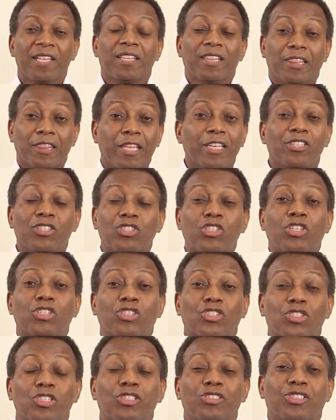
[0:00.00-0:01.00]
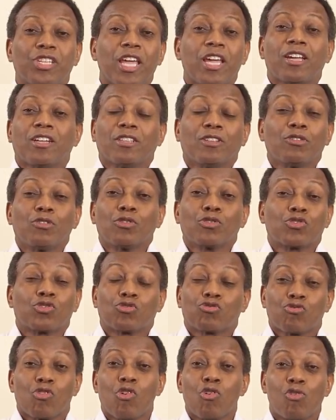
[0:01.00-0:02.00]
Let's just take a little
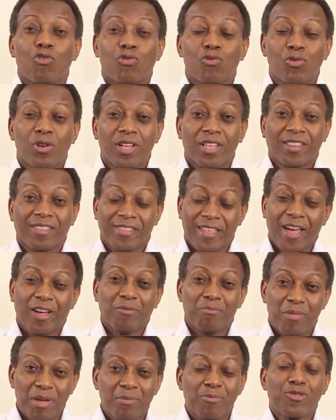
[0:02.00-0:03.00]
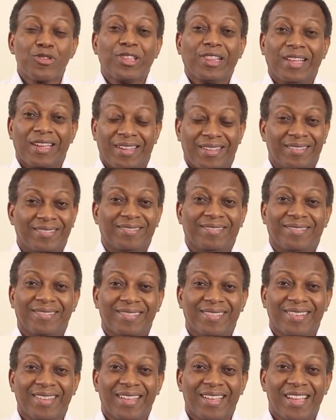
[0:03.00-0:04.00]
stroll down memory lane.
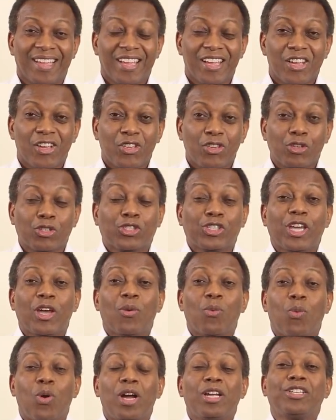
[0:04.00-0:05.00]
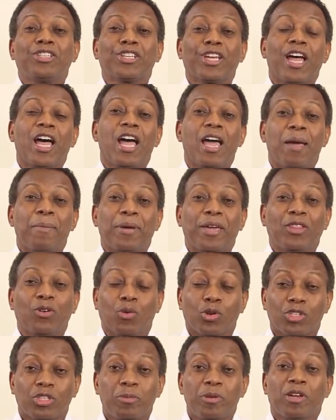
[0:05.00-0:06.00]
You see, at one time, in
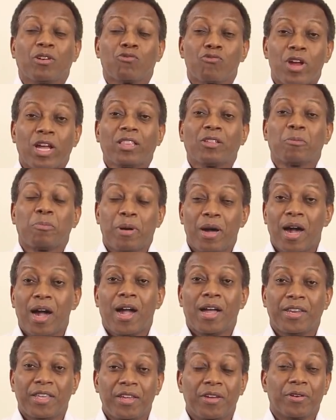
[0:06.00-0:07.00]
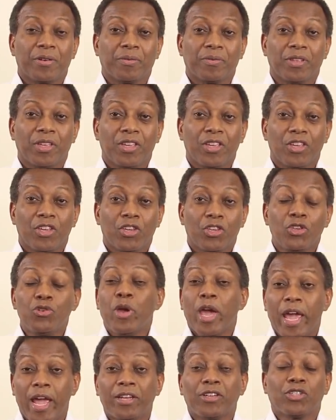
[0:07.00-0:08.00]
order to be a regular pioneer, you
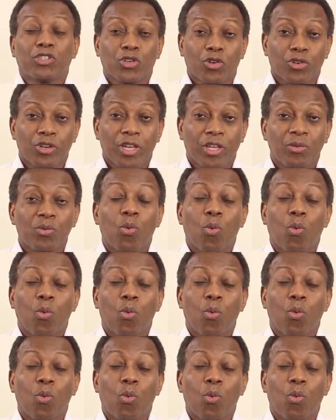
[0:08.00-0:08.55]
had to turn in